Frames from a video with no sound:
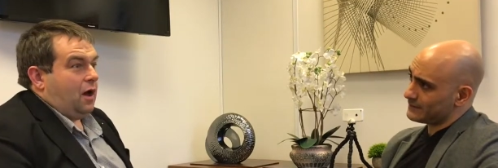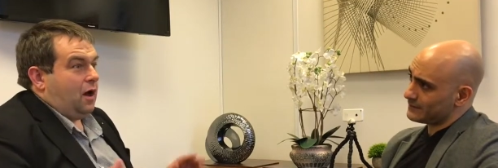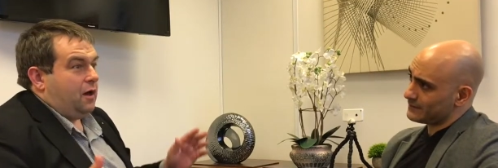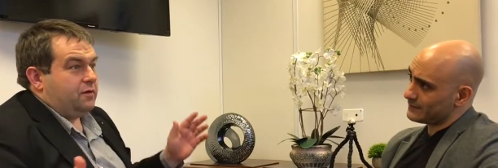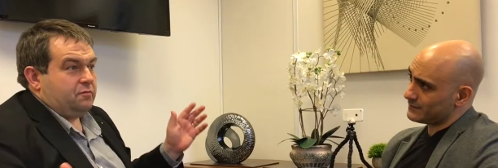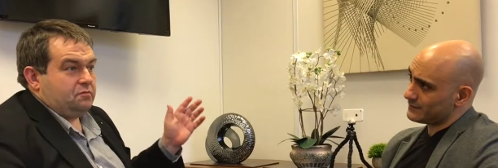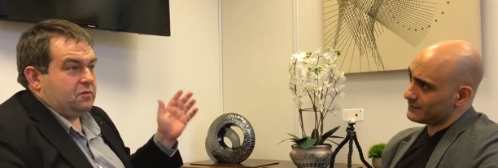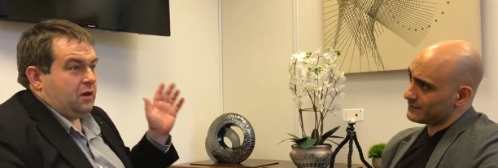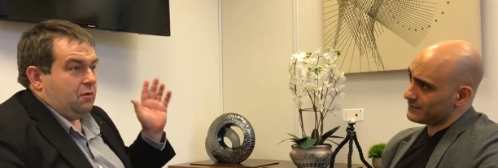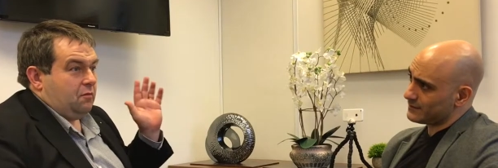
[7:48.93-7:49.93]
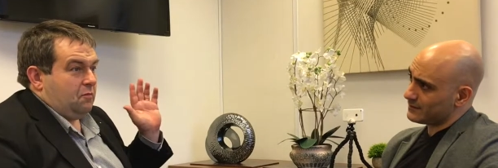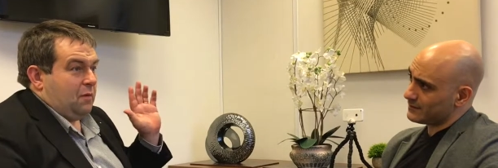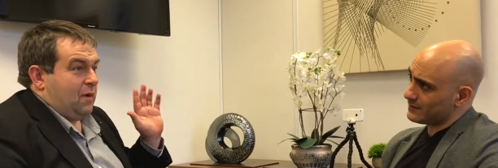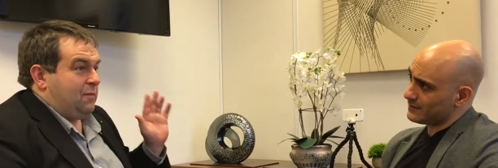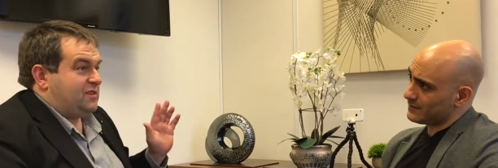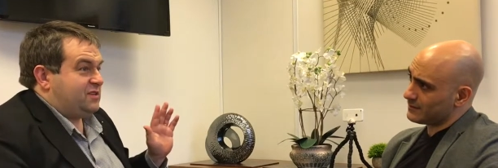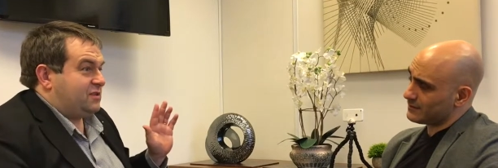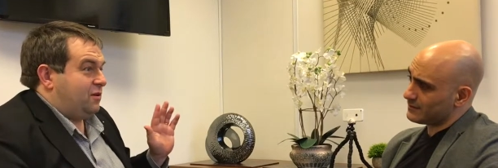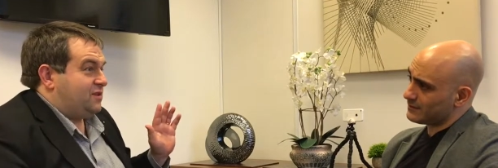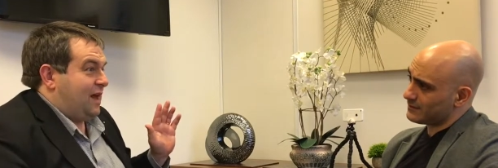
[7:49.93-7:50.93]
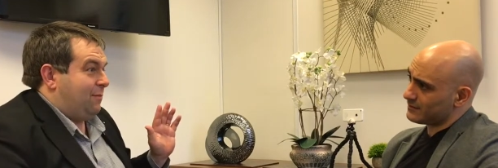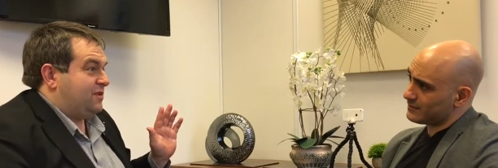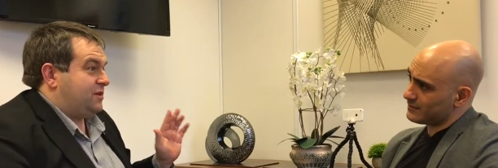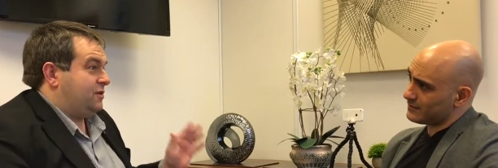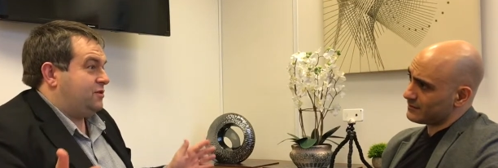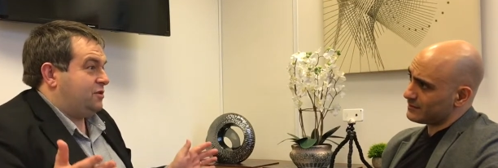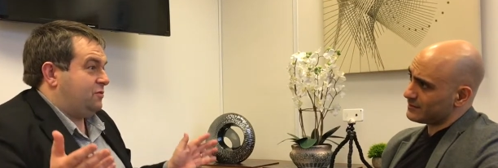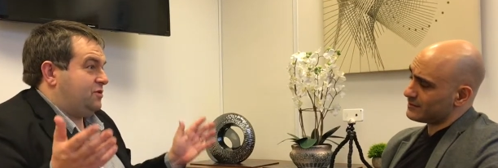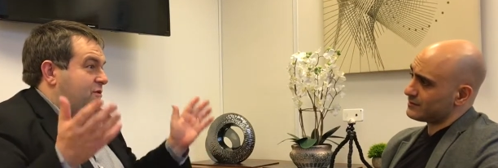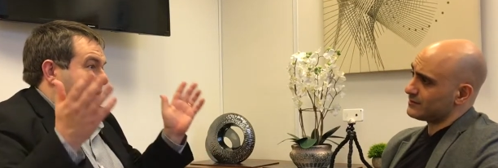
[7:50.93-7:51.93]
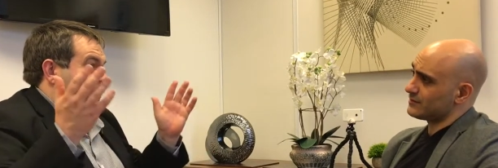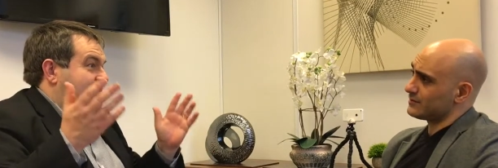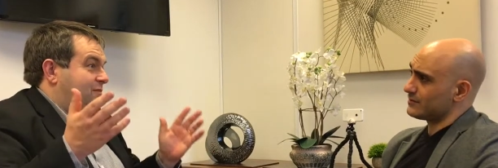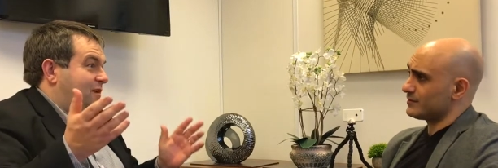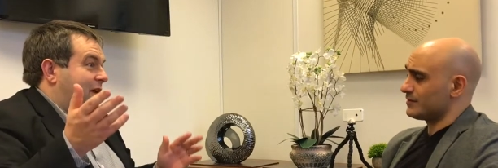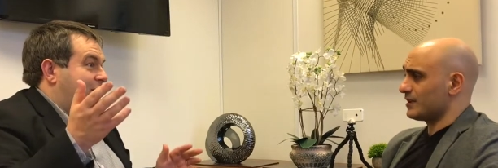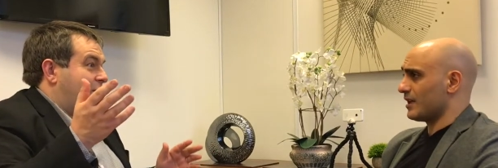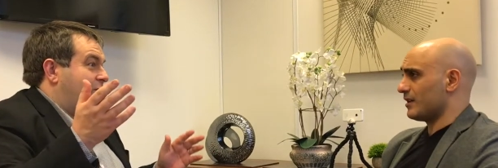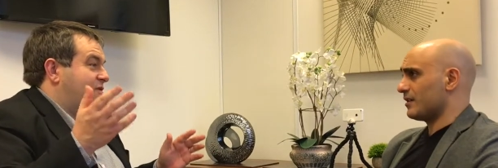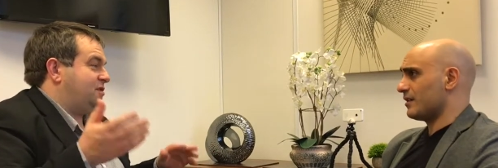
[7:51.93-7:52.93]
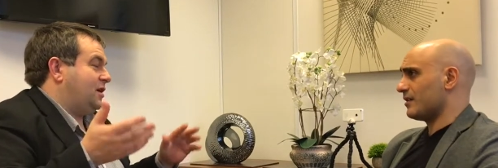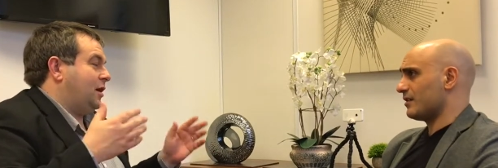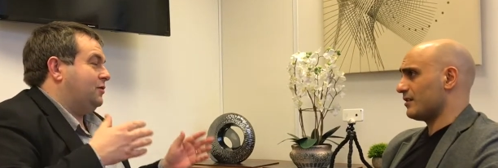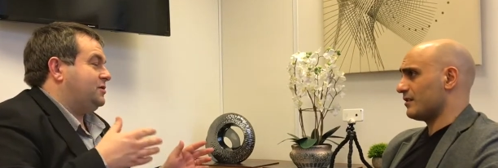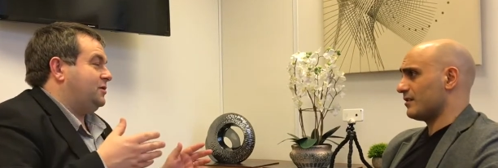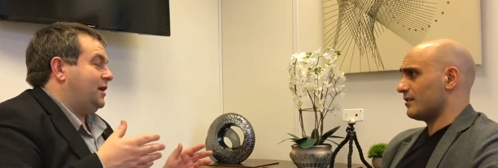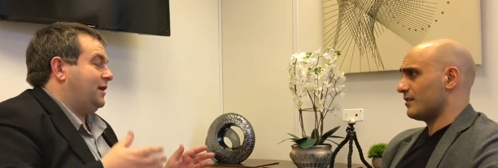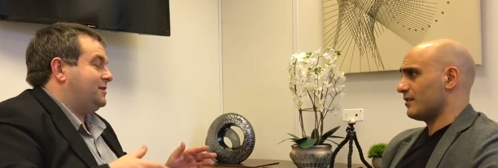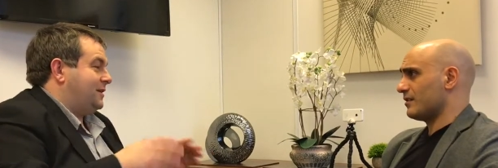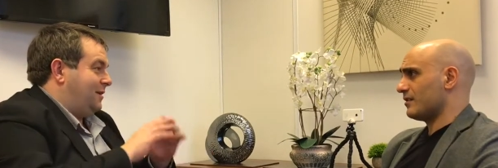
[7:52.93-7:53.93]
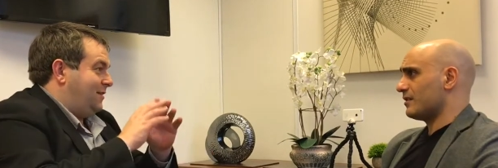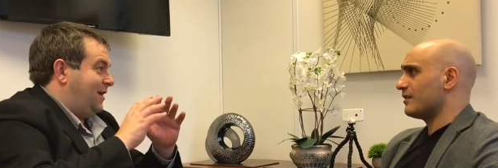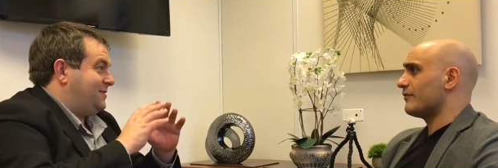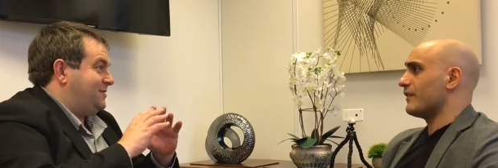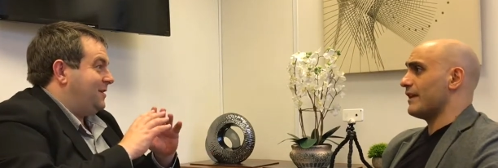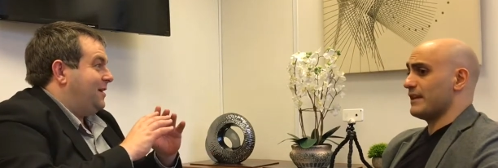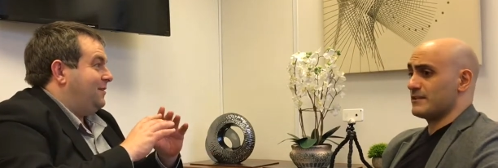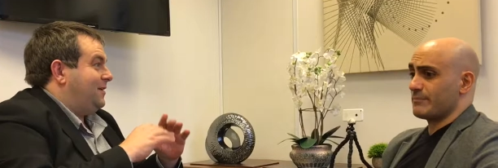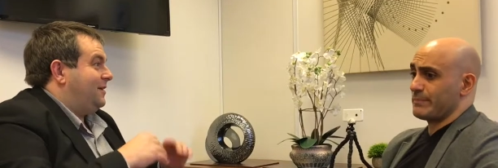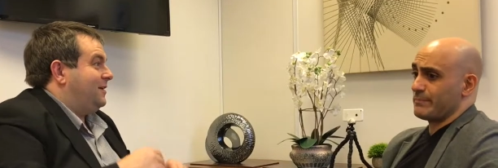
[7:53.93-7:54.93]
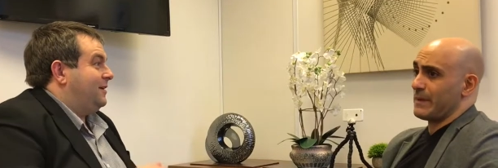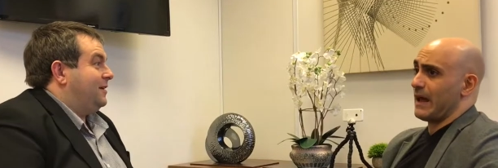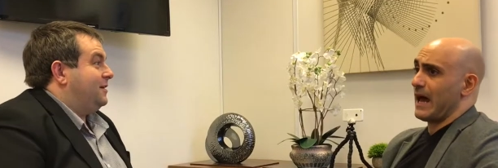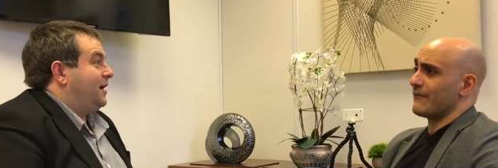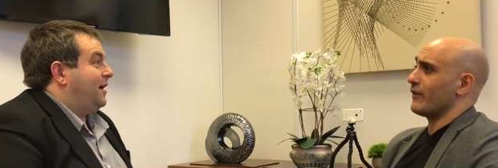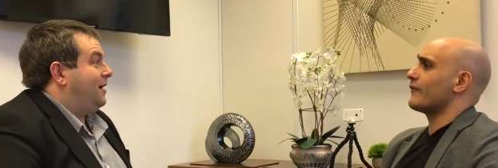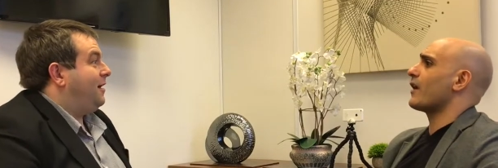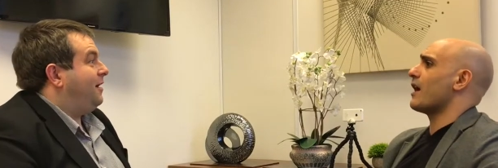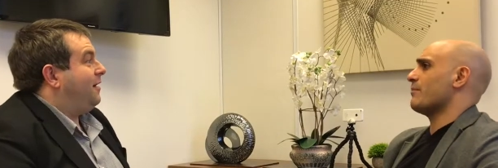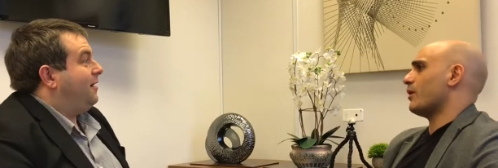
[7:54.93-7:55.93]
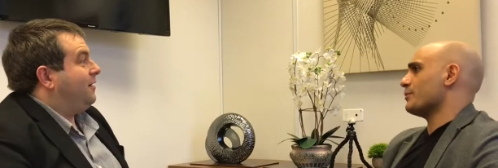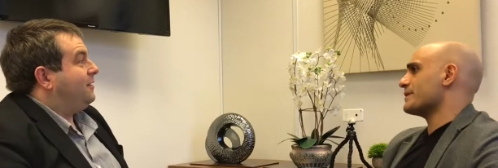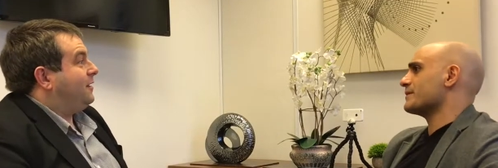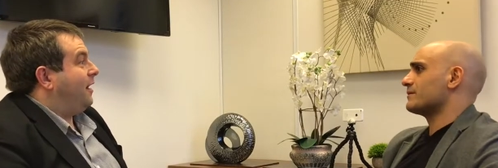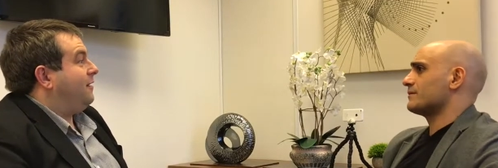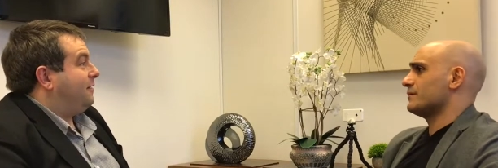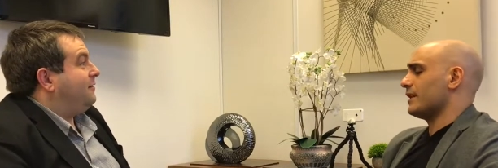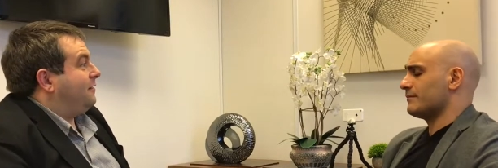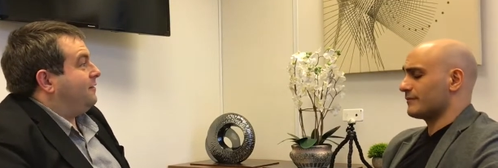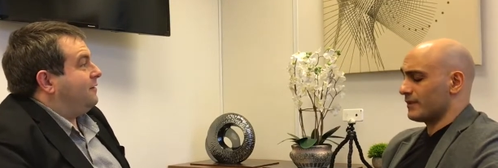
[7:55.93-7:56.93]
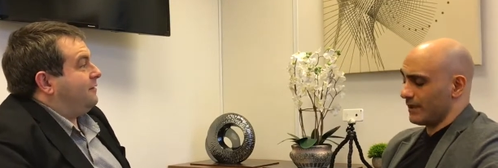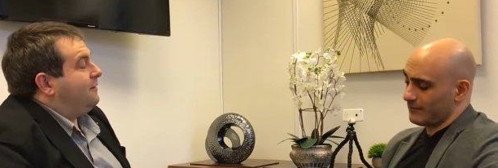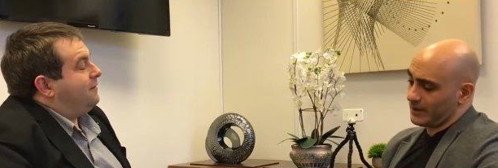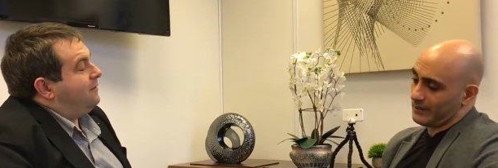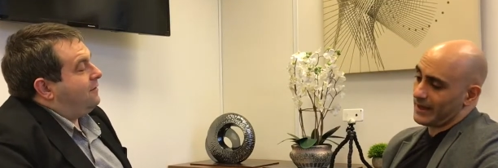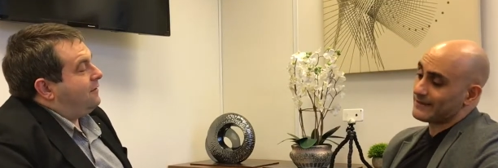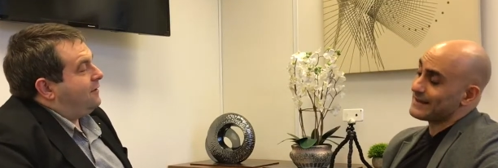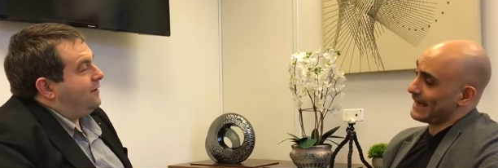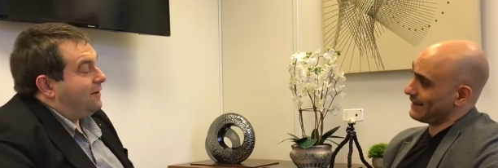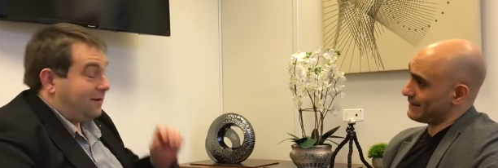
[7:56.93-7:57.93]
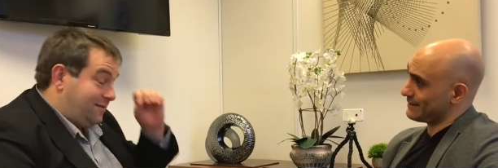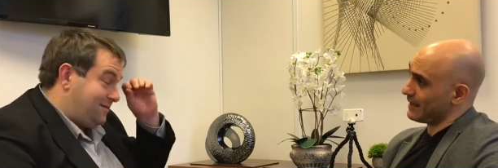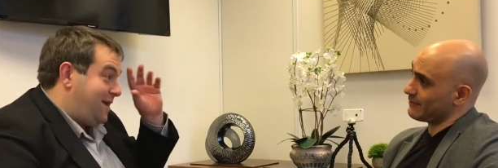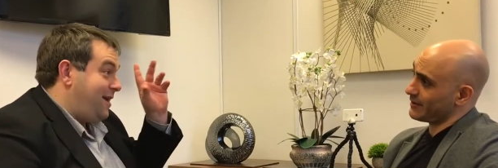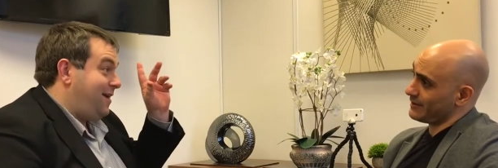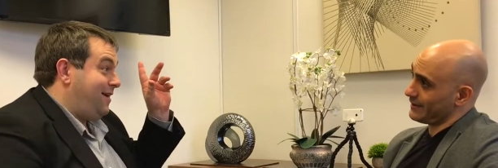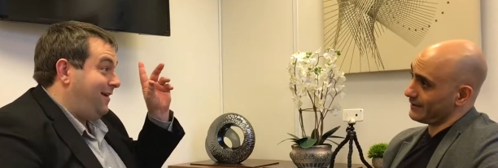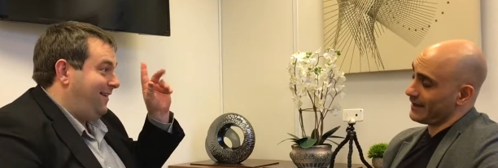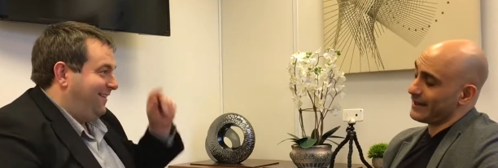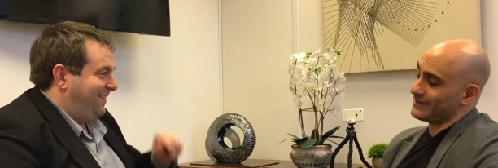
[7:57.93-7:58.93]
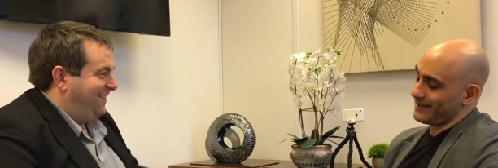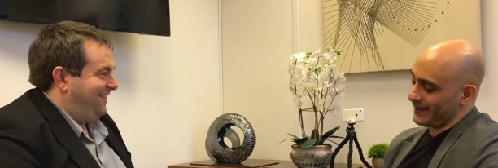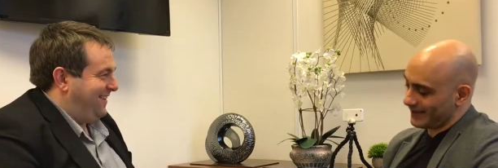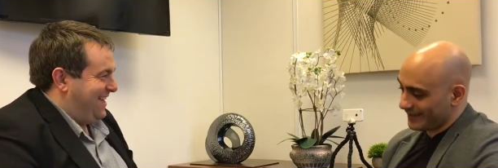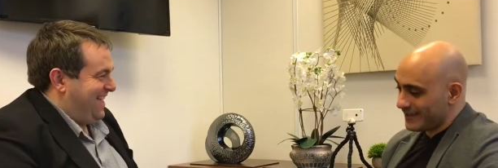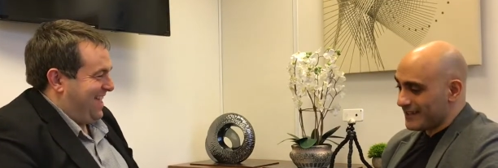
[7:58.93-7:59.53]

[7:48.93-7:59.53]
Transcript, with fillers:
Speaker 1: uh, you know, when my missus has gone to Amazon and she wants to buy something, and yeah. then all of a sudden I go onto LinkedIn and there's and
Speaker 2: there's a advert for light bulbs. Yeah, yeah, yeah, yeah. Exactly the same thing. Exactly.